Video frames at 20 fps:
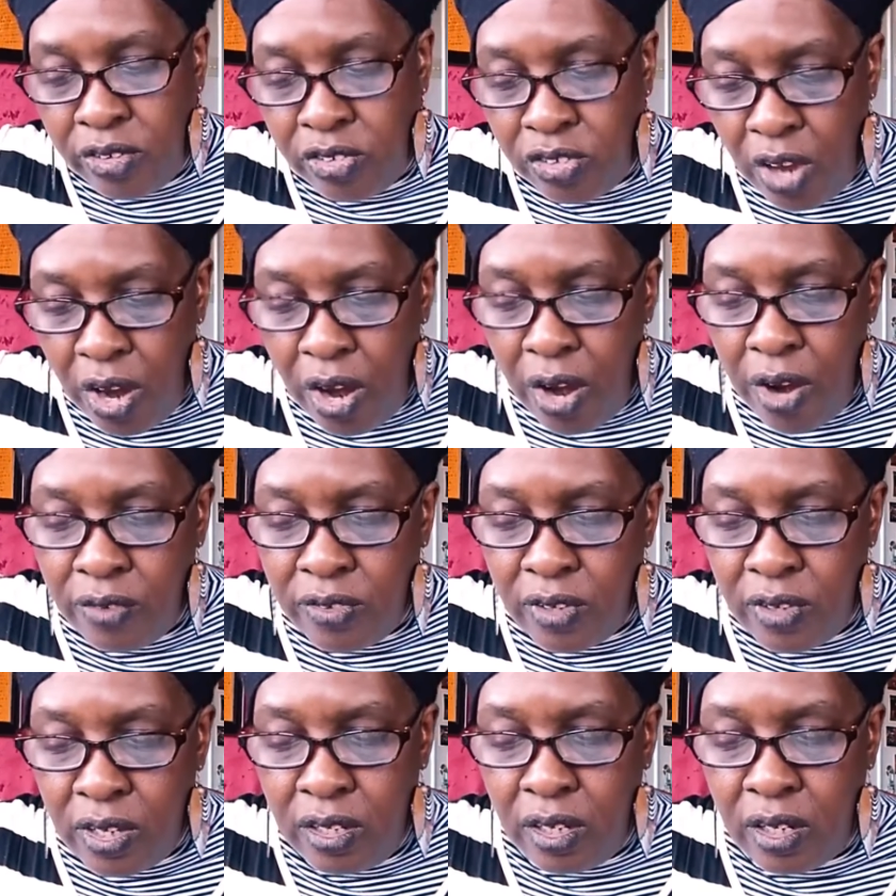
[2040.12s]

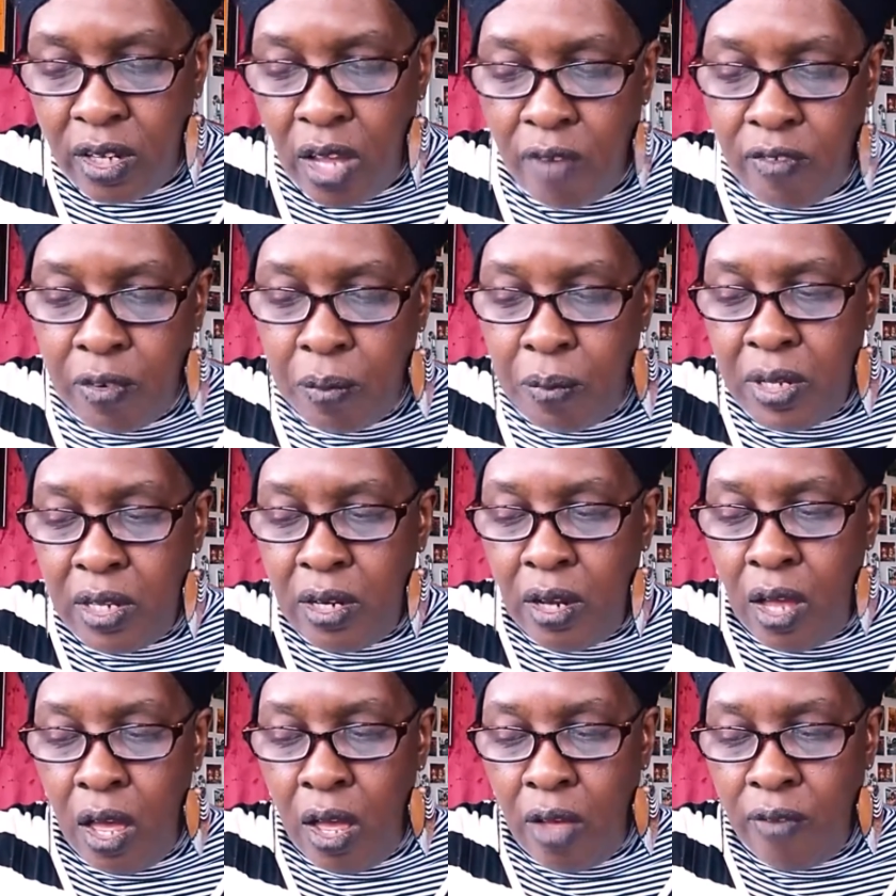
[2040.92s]
shares in the
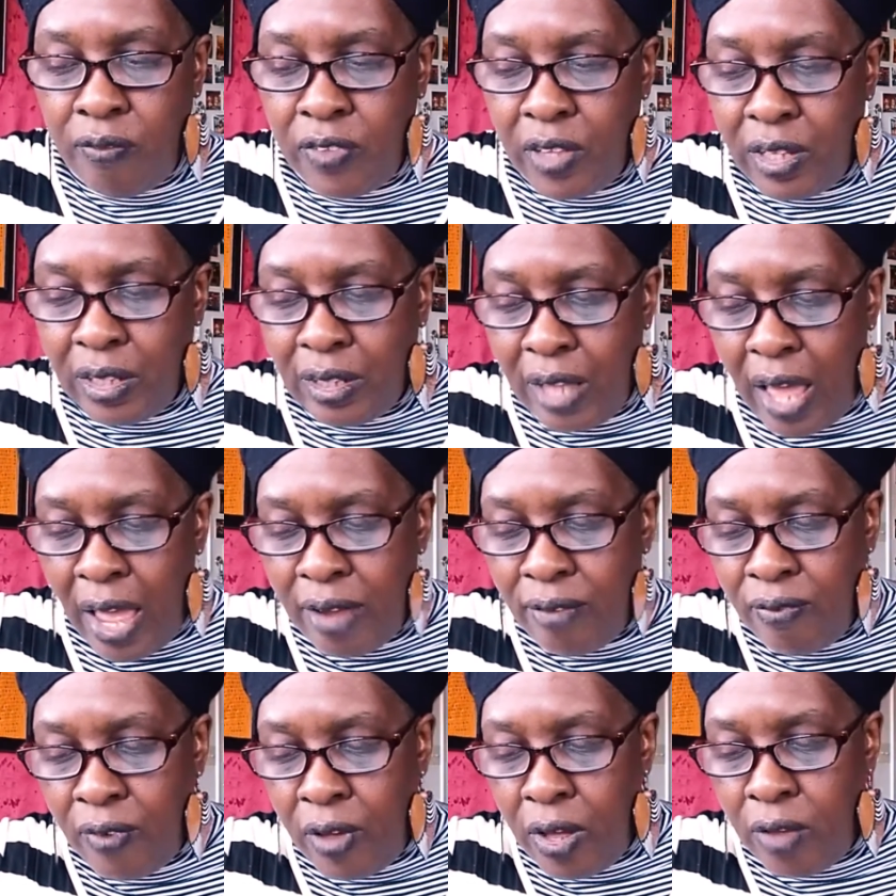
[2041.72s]
government of the
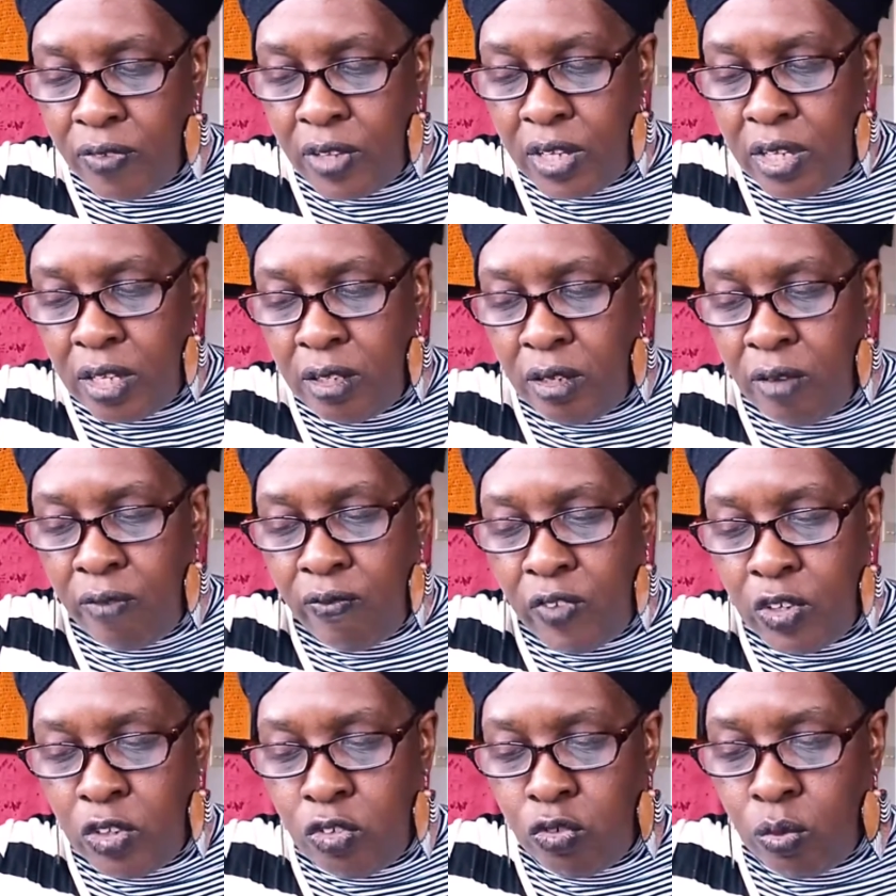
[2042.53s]
life of the
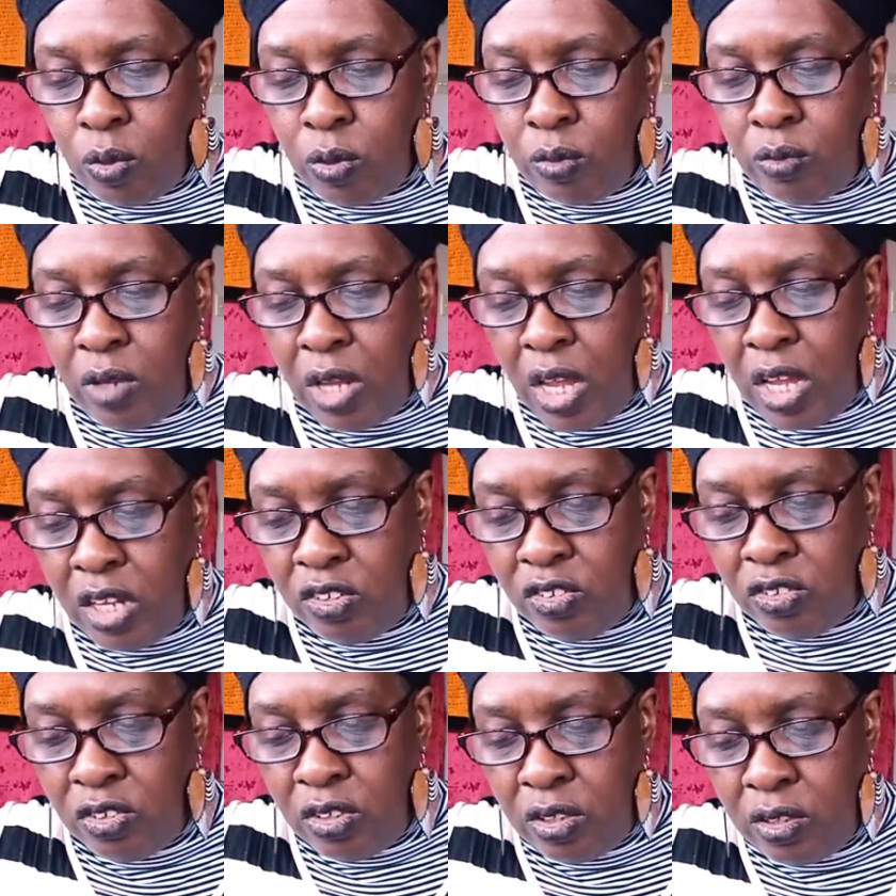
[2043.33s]
individual
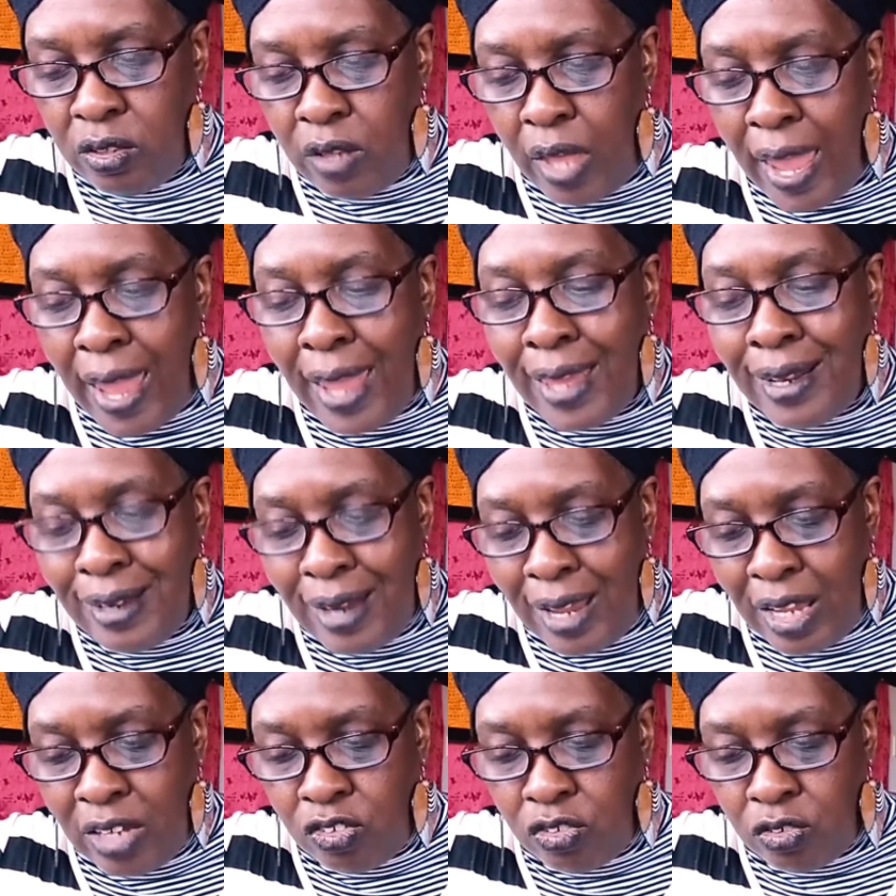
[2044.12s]
nation
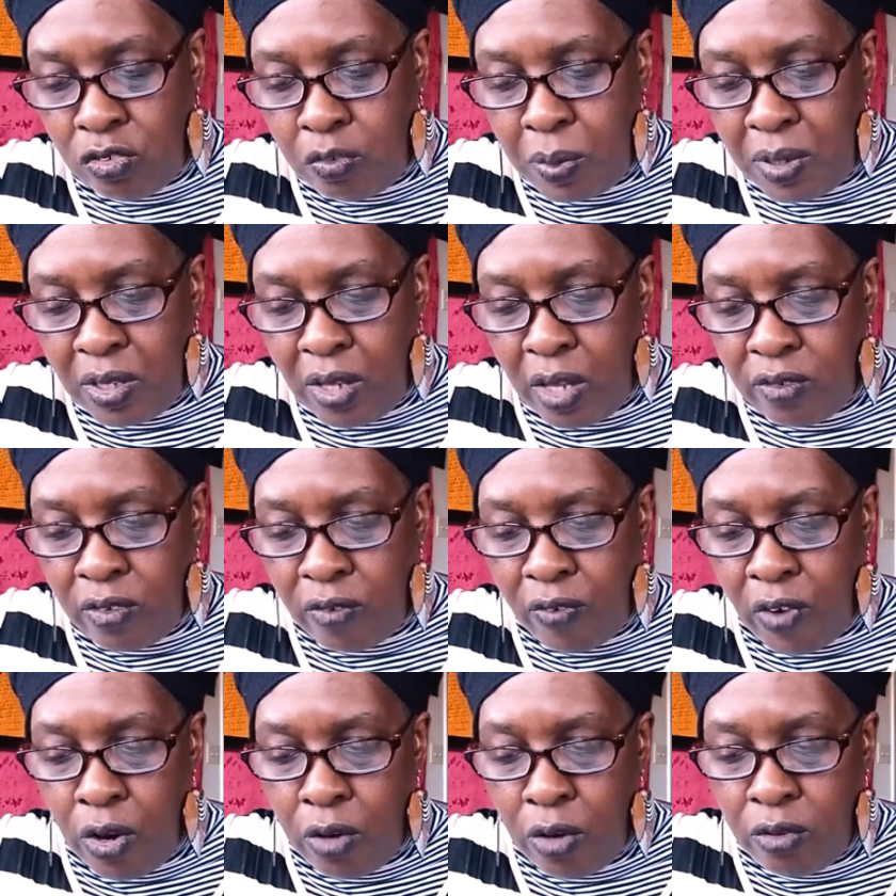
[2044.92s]
and nations because
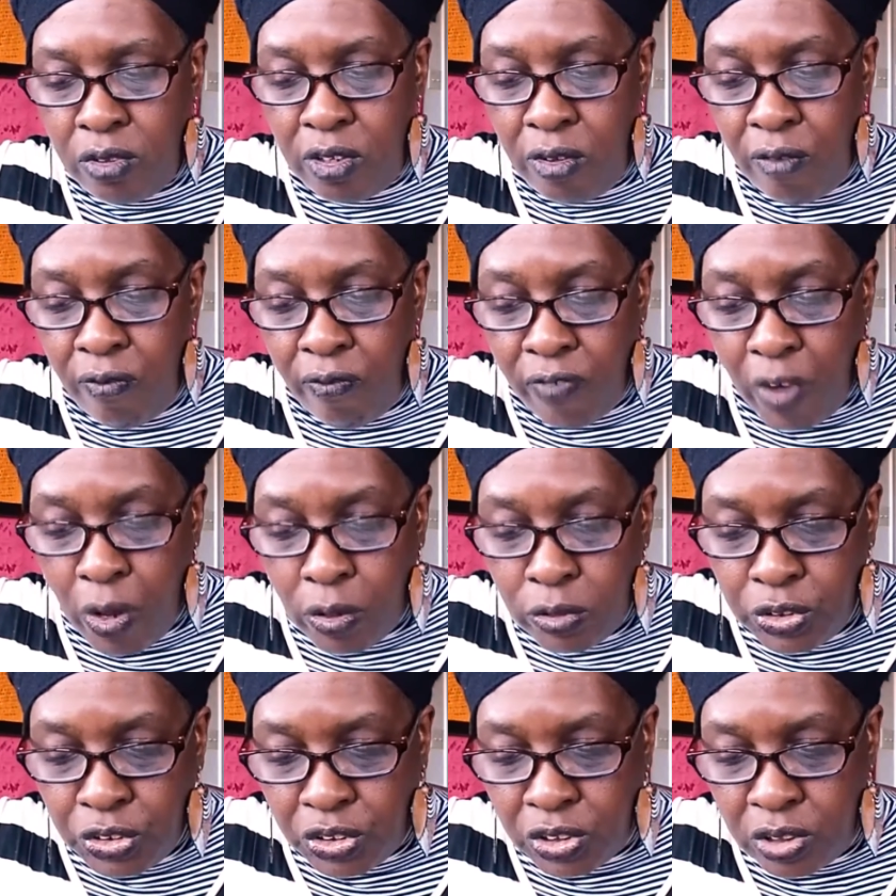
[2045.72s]
of her
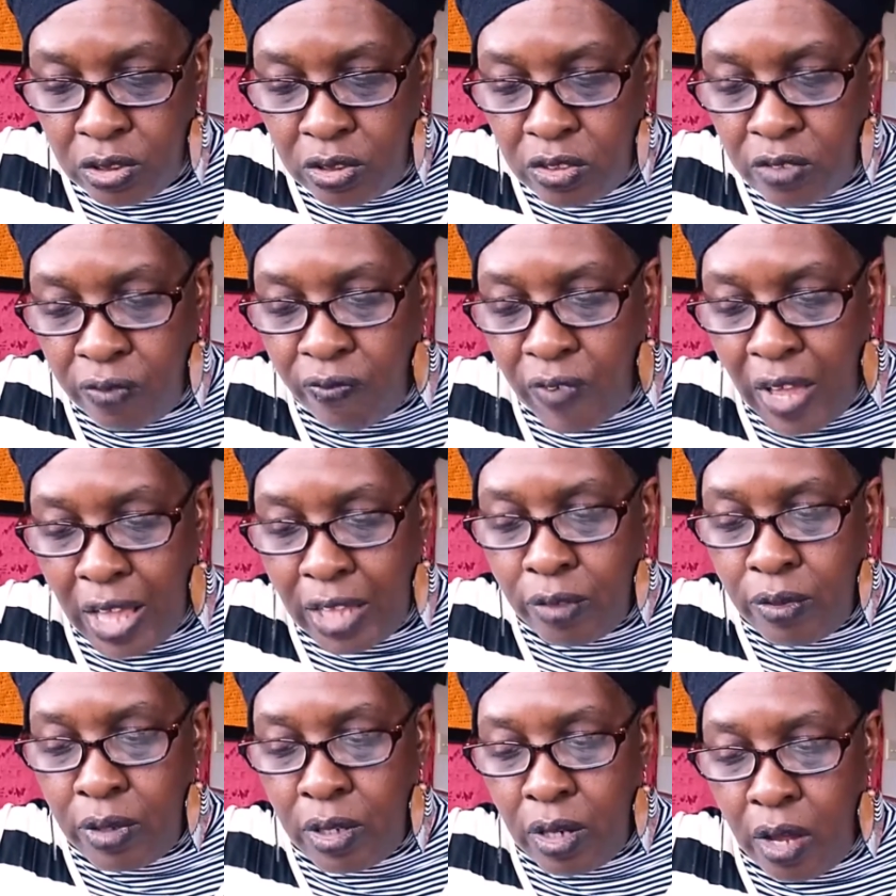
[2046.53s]
devotion to
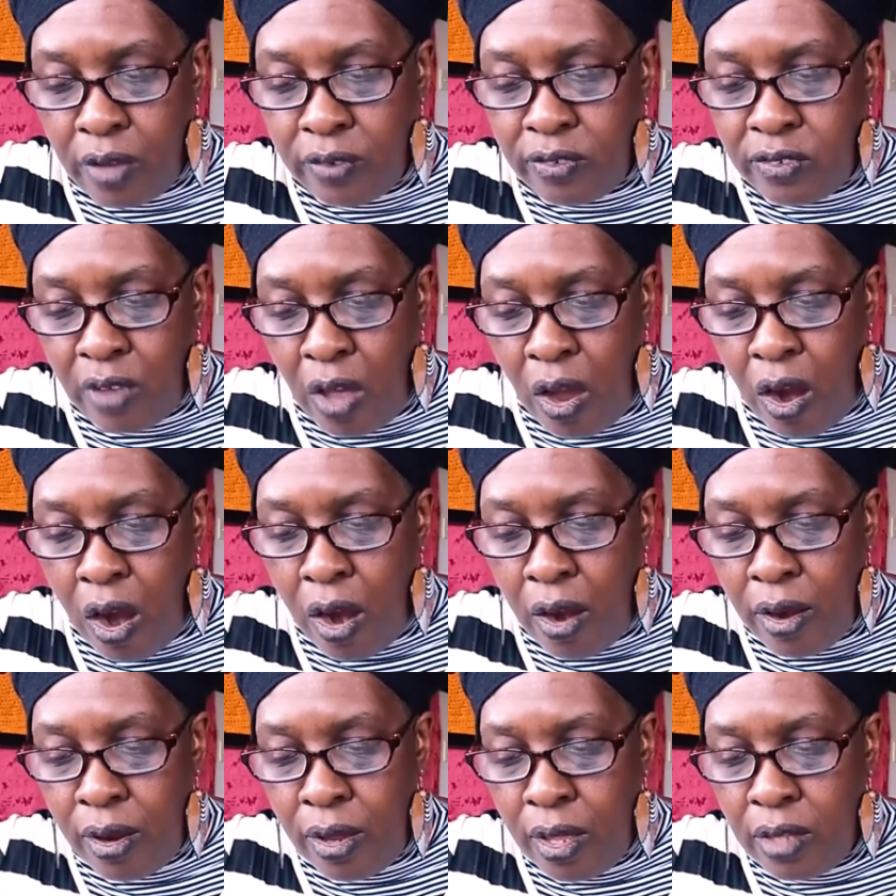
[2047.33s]
following
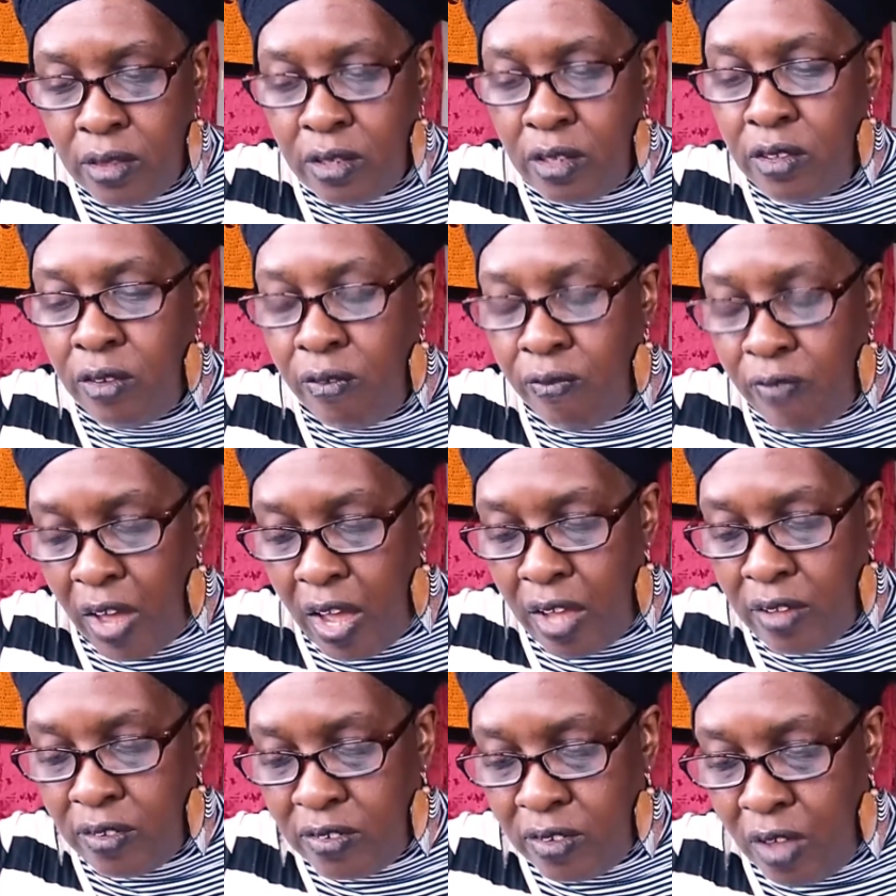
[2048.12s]
AUSAR, the
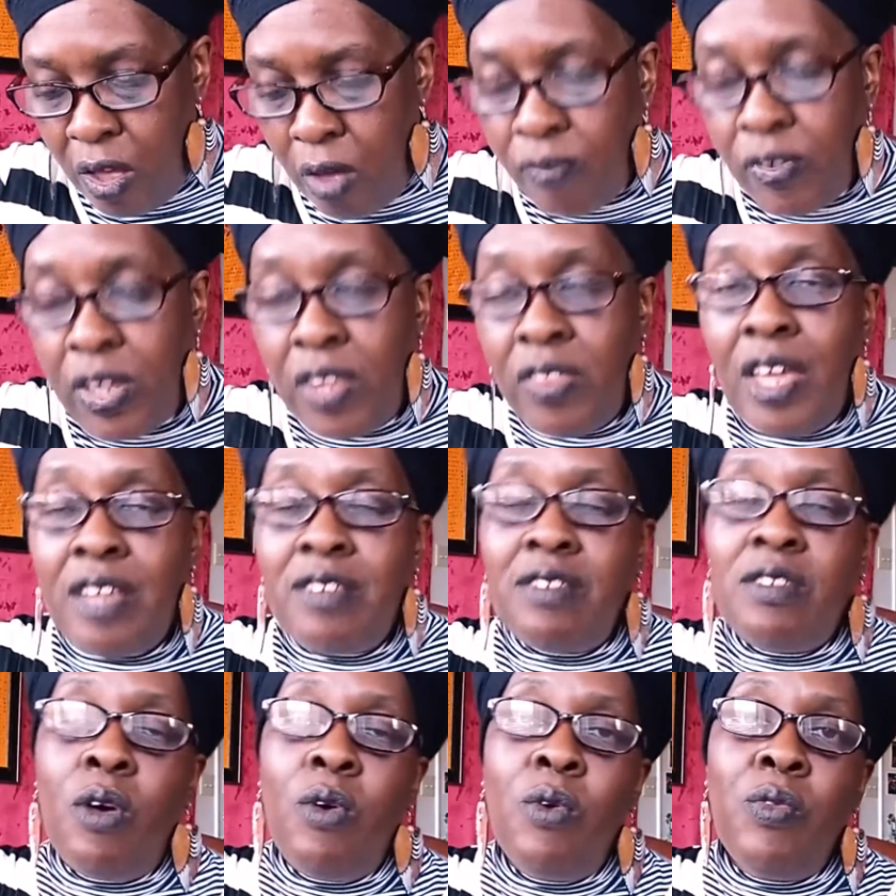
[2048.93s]
divine self. And
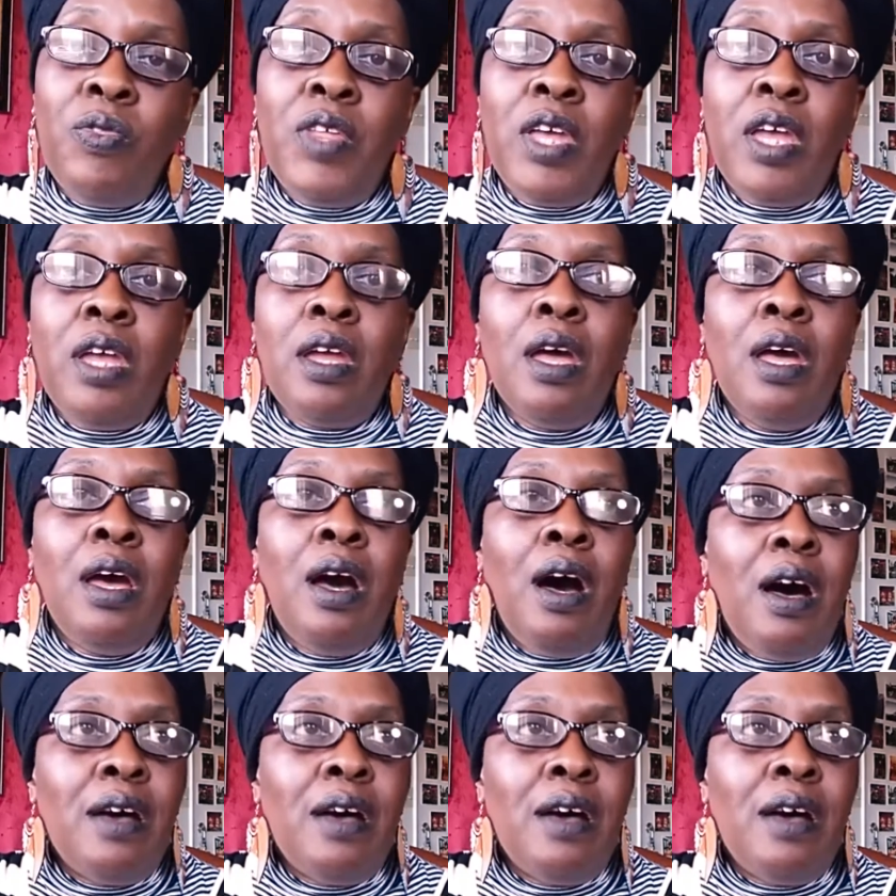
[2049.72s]
that's the whole thing.